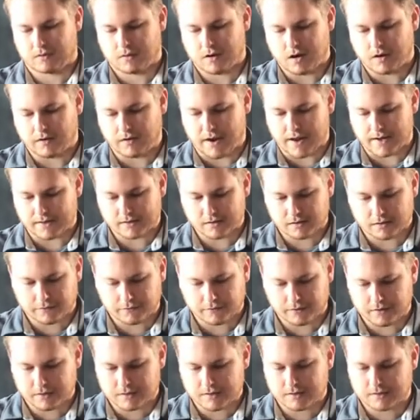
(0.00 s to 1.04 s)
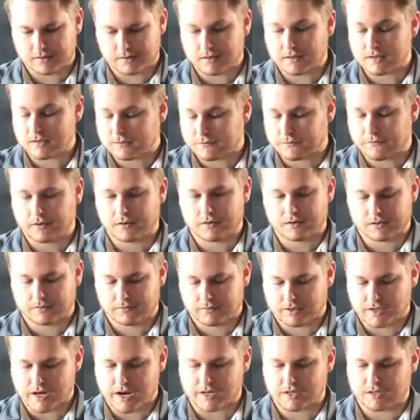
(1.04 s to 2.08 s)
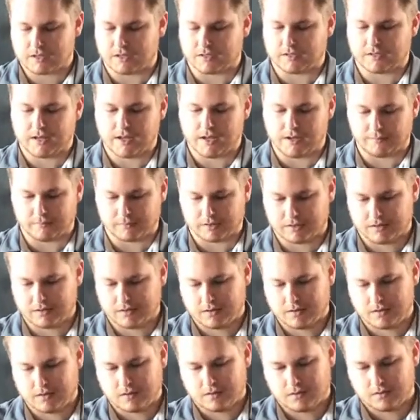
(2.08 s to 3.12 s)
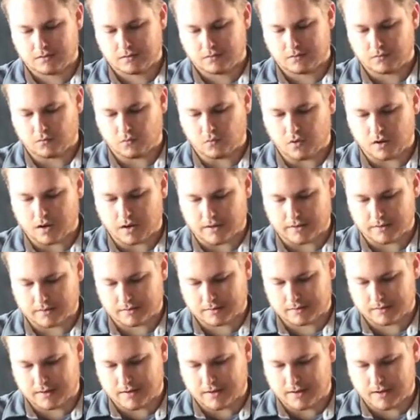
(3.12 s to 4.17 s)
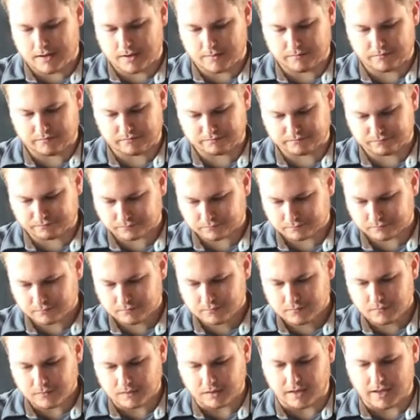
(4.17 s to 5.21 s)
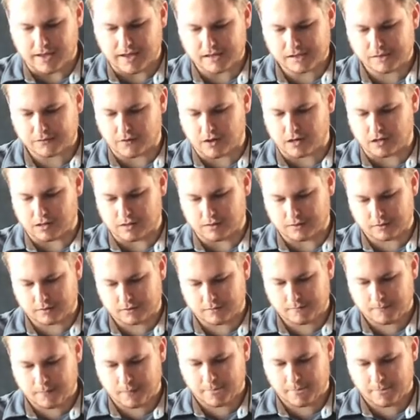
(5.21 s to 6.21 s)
All right, so his first rejection attempt was as follows.